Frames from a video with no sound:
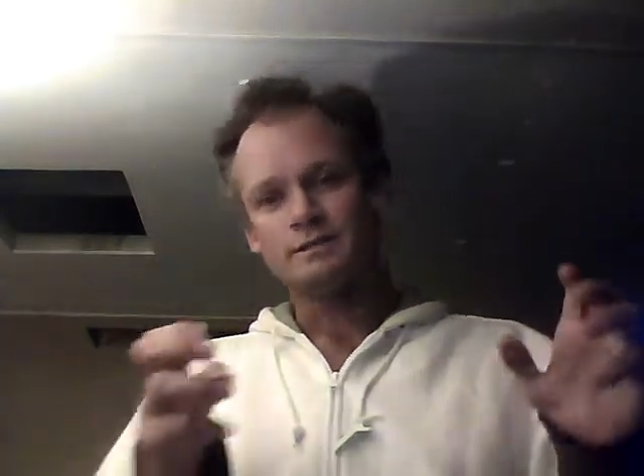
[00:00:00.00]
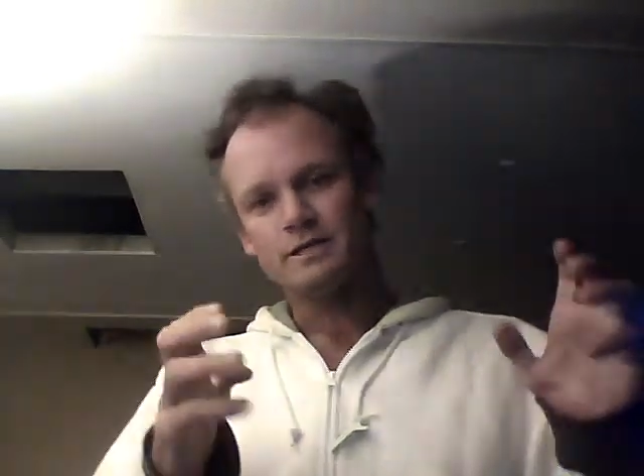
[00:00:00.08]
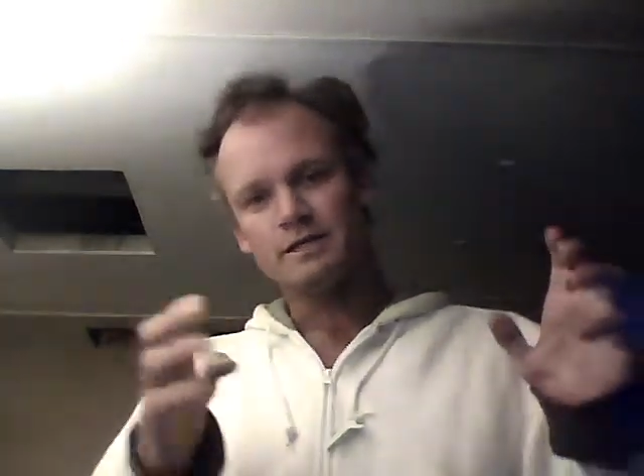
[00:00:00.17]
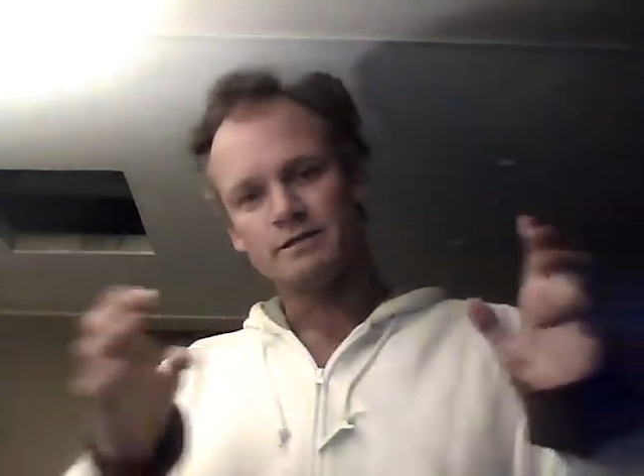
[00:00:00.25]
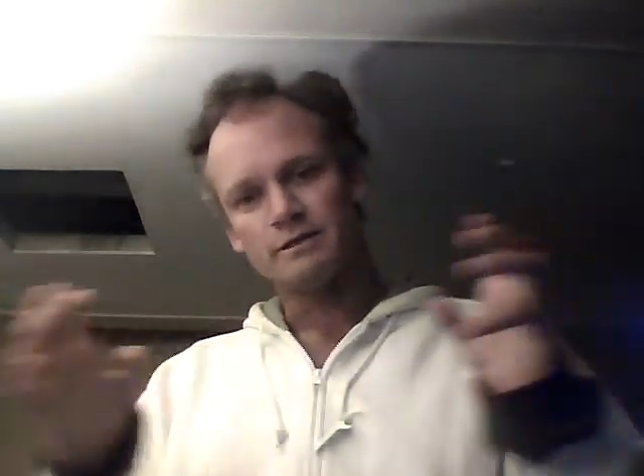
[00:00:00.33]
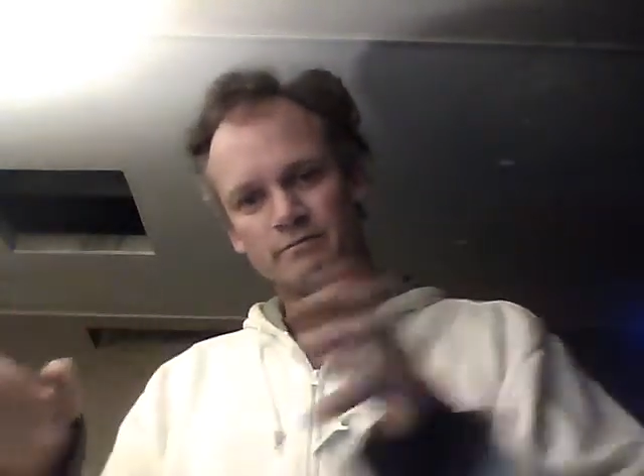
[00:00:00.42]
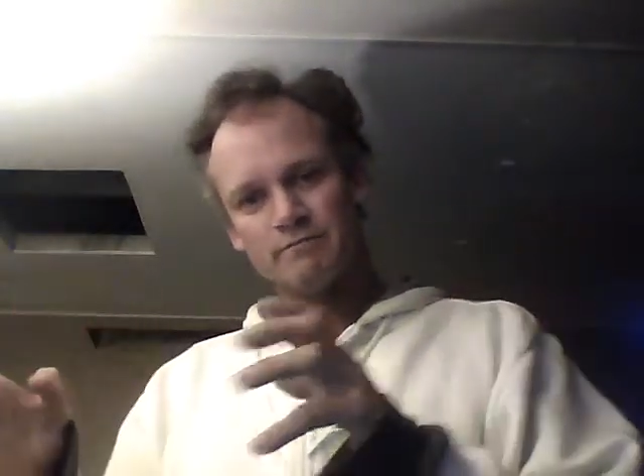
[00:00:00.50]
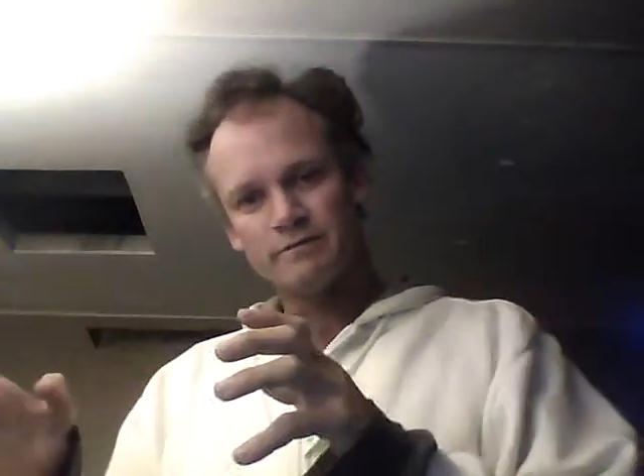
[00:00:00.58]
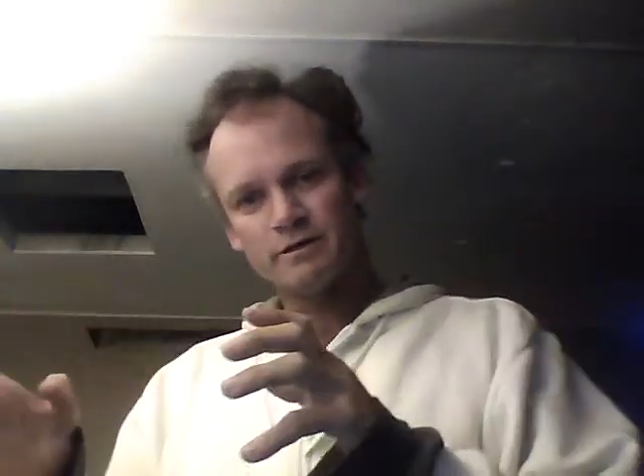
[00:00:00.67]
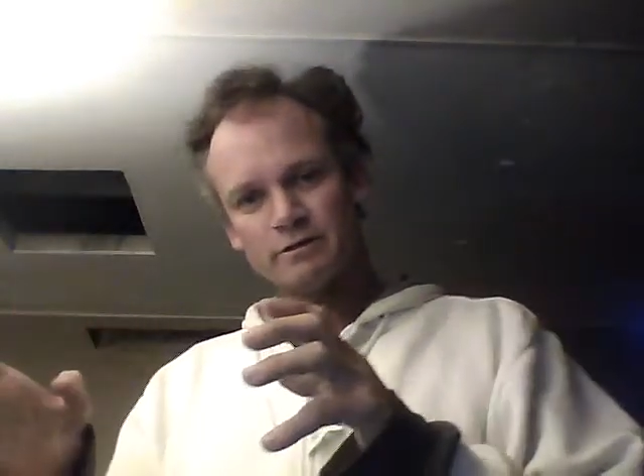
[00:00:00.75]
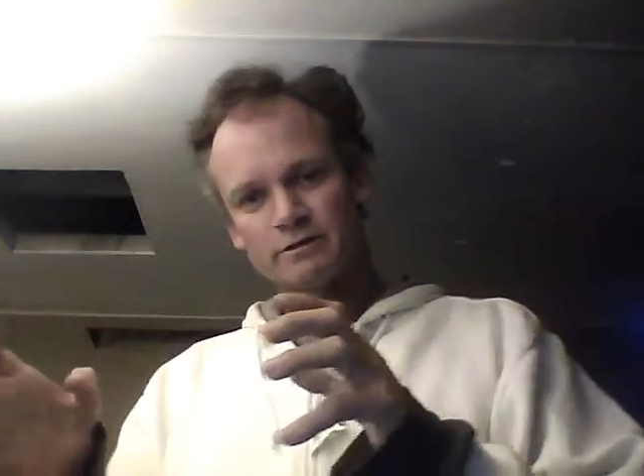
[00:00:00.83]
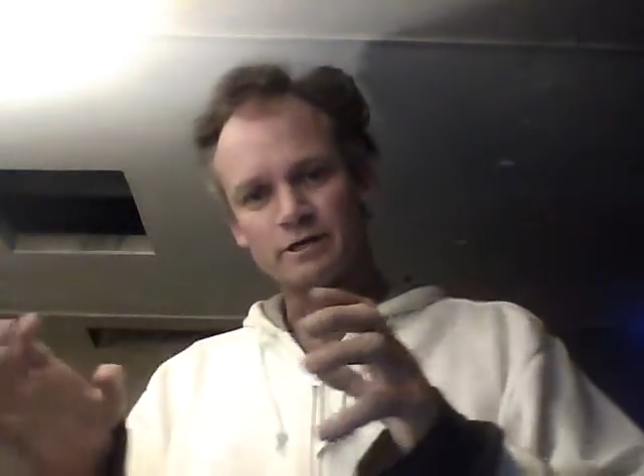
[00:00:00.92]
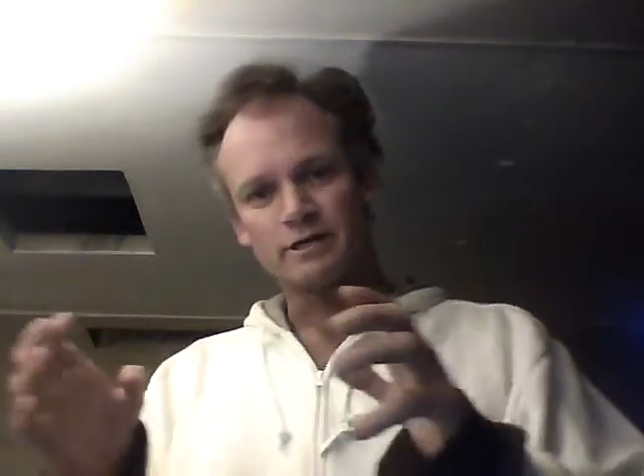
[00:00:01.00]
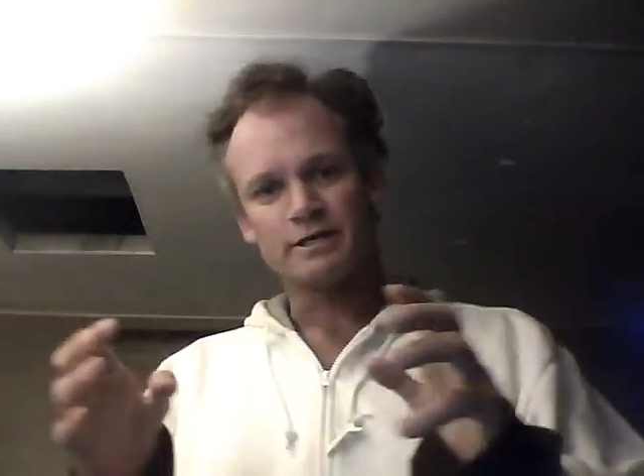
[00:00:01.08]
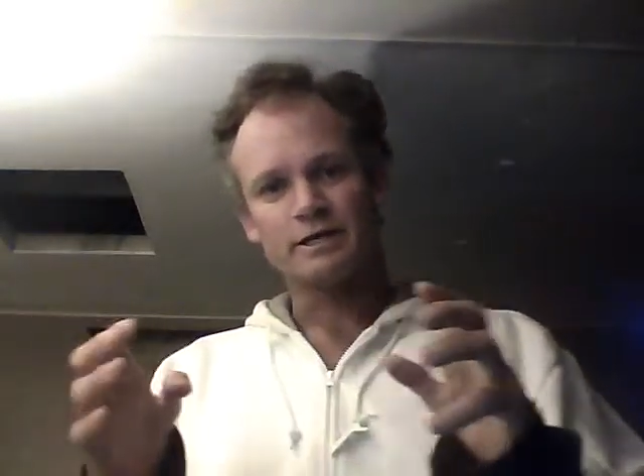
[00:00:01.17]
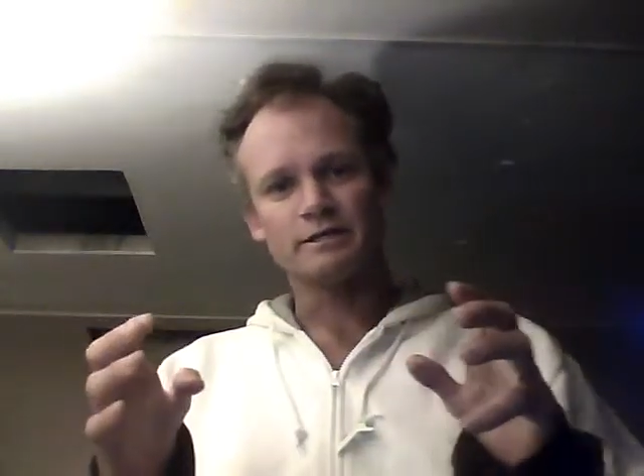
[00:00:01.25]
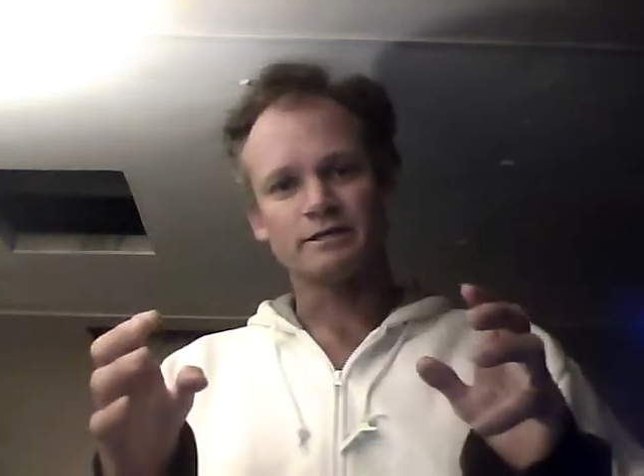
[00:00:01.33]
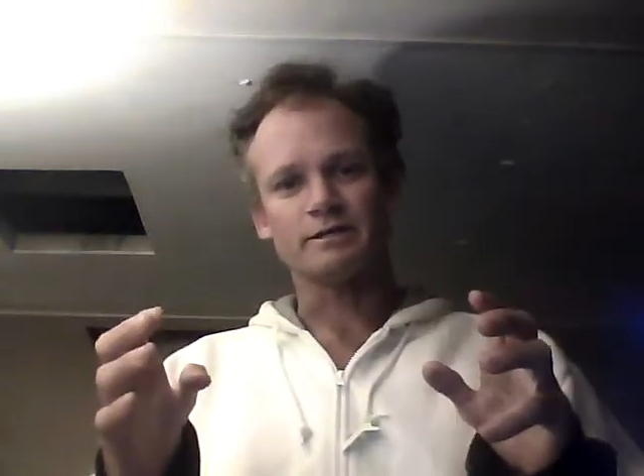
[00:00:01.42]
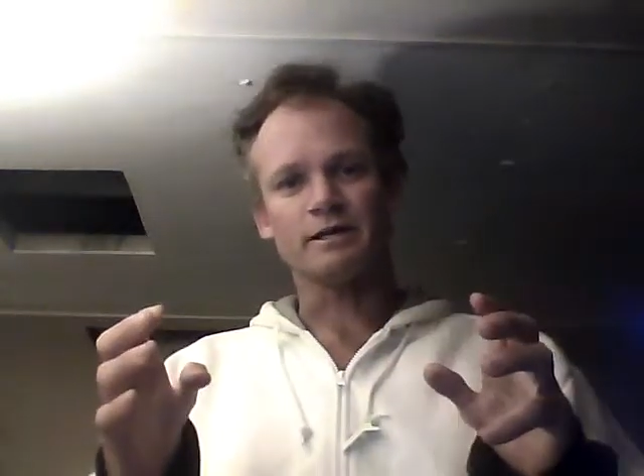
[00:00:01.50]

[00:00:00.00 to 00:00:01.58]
Instead, vehicles are connected.